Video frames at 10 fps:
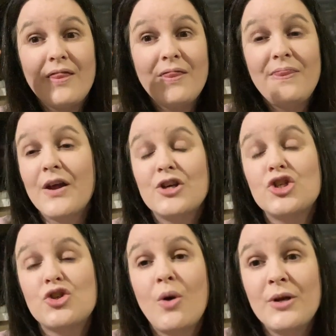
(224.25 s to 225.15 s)
there's
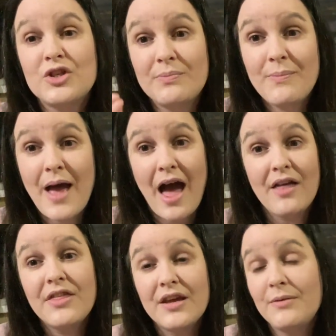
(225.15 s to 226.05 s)
so much
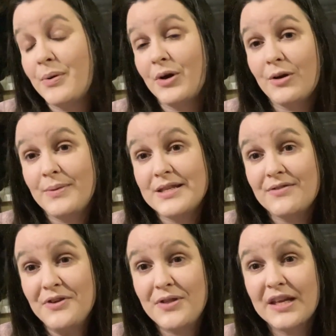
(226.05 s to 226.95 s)
math in perler beads
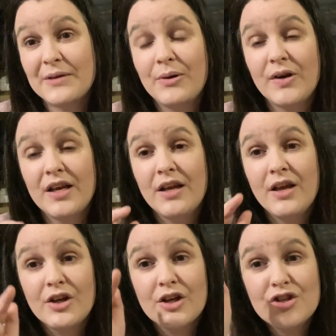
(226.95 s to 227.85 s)
if you think about it,
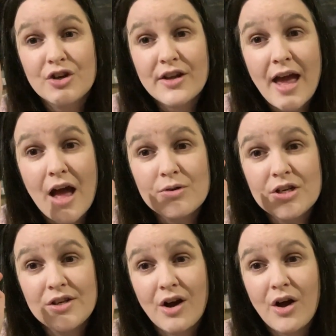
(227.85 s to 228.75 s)
because you're
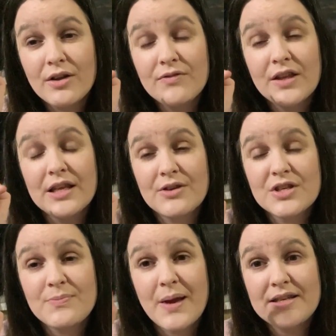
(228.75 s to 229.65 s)
counting all of the little
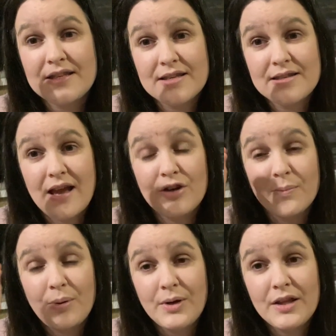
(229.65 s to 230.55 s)
spaces and you're
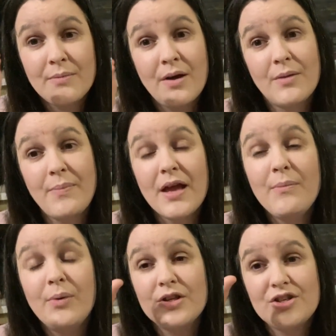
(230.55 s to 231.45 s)
putting them on the
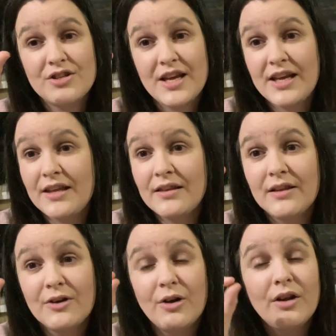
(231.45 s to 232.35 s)
pegboards. You're taking the
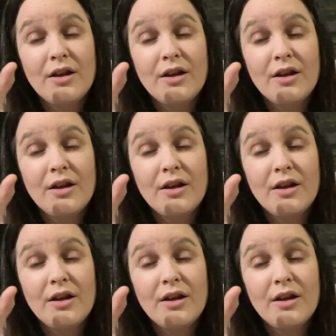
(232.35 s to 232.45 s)
little